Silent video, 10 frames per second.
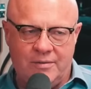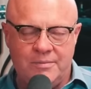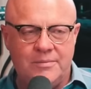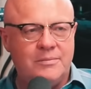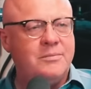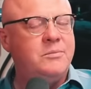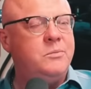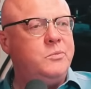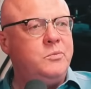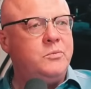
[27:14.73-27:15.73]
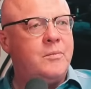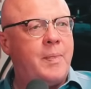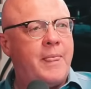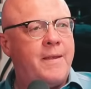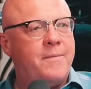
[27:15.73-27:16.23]
So it's been
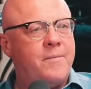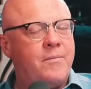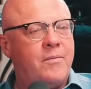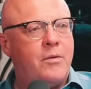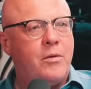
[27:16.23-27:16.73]
out since April